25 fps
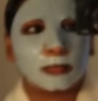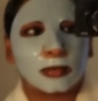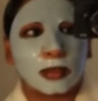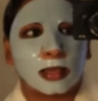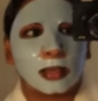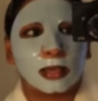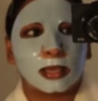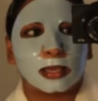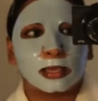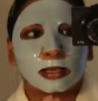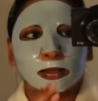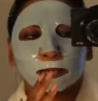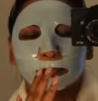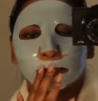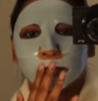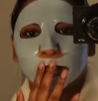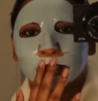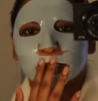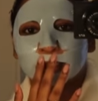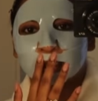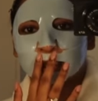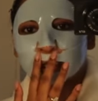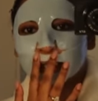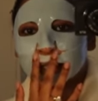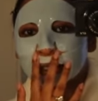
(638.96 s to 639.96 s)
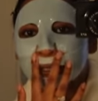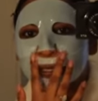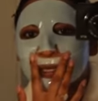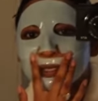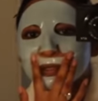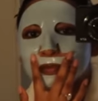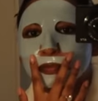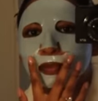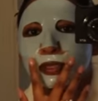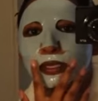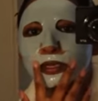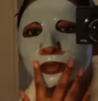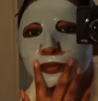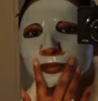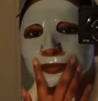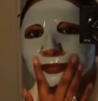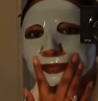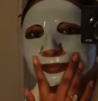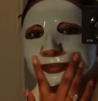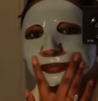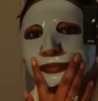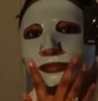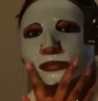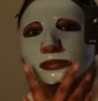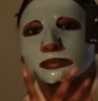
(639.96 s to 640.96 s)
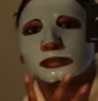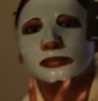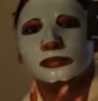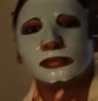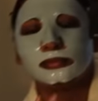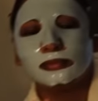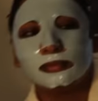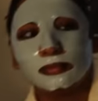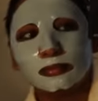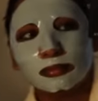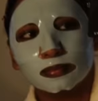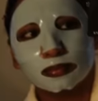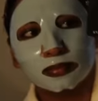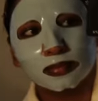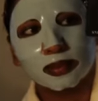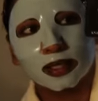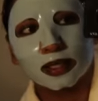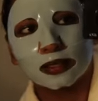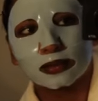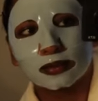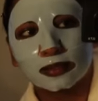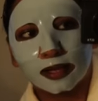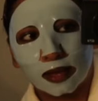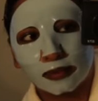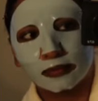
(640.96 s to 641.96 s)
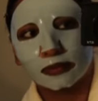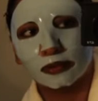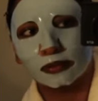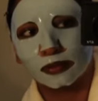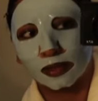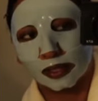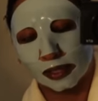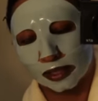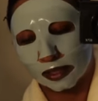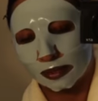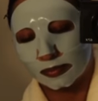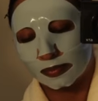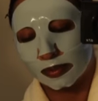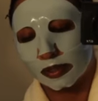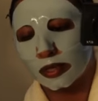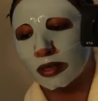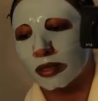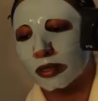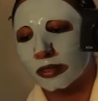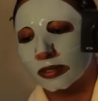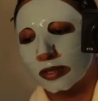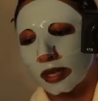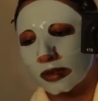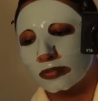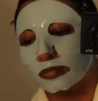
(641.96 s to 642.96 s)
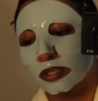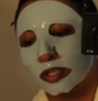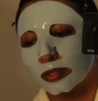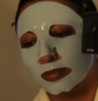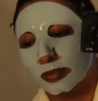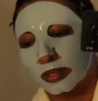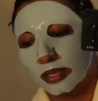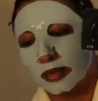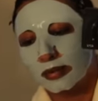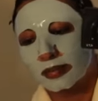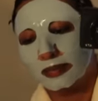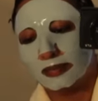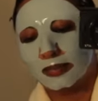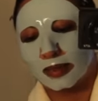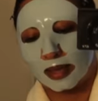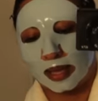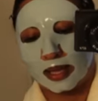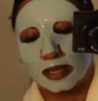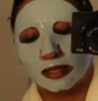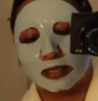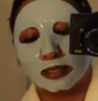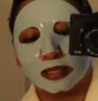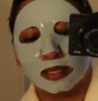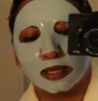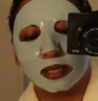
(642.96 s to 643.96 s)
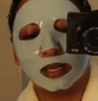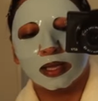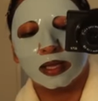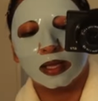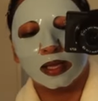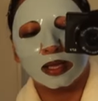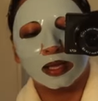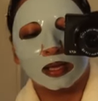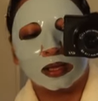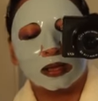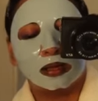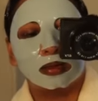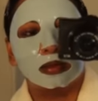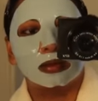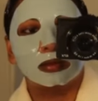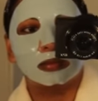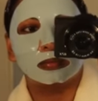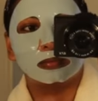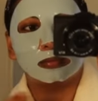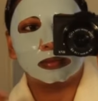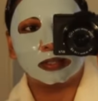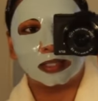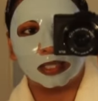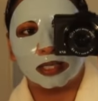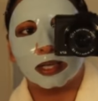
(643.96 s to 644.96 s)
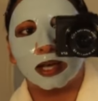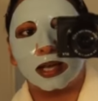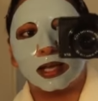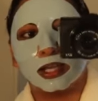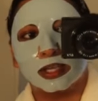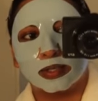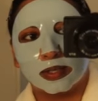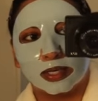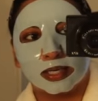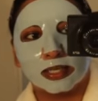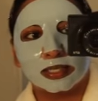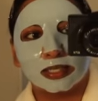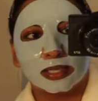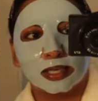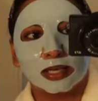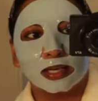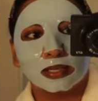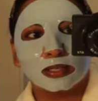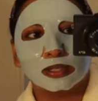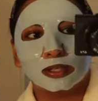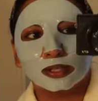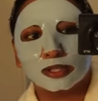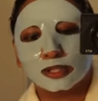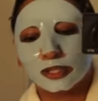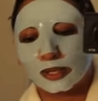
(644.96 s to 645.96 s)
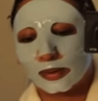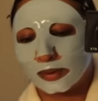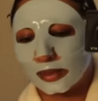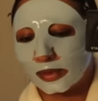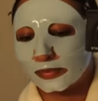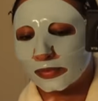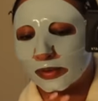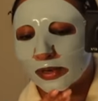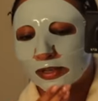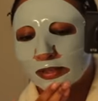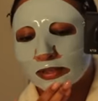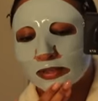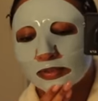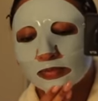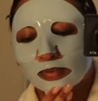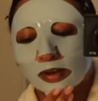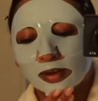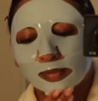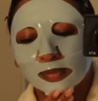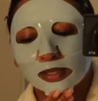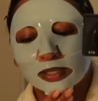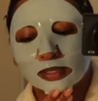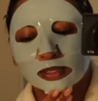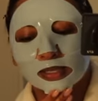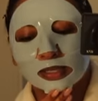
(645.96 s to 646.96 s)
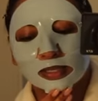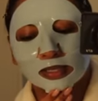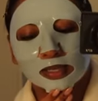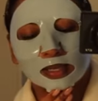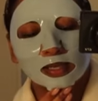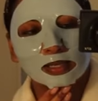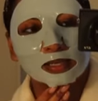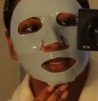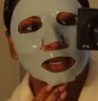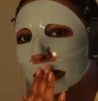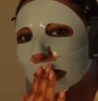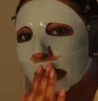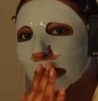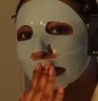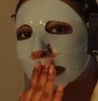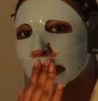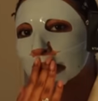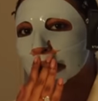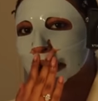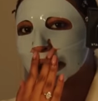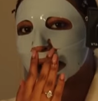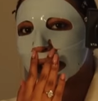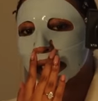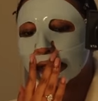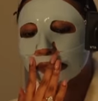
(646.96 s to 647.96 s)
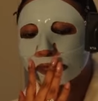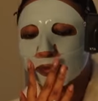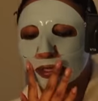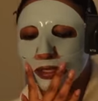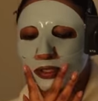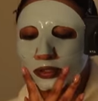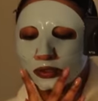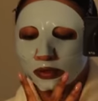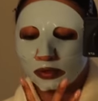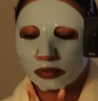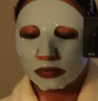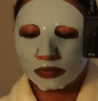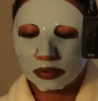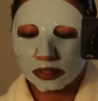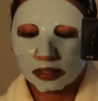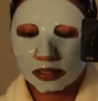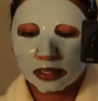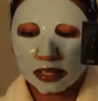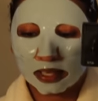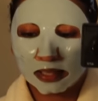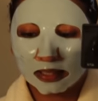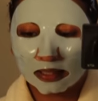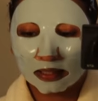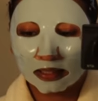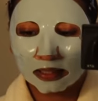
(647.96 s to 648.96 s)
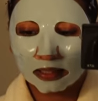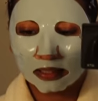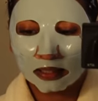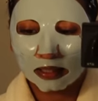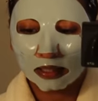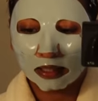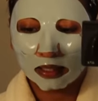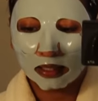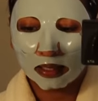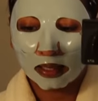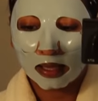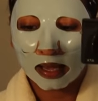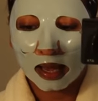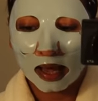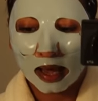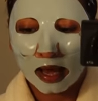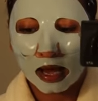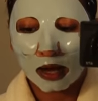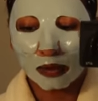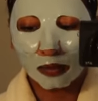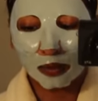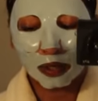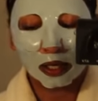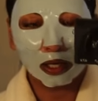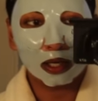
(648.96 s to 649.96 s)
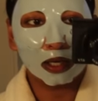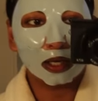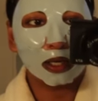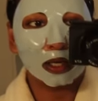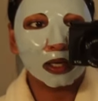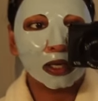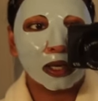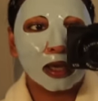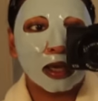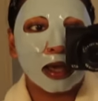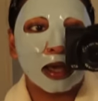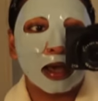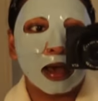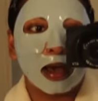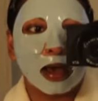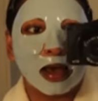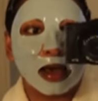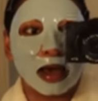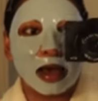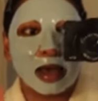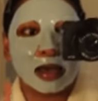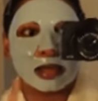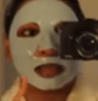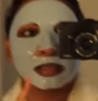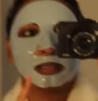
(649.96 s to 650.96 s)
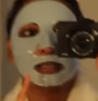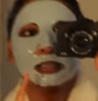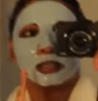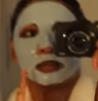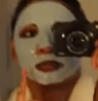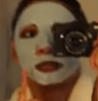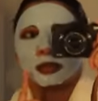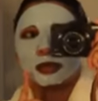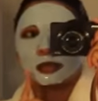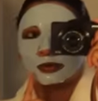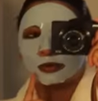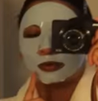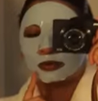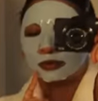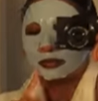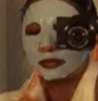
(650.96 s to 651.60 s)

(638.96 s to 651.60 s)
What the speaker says: fair, like, my skin has been suffering because I've just been in bed dehydrated, so I feel like this is very much needed. So I'm just going to leave this on for the next hour, and we're going to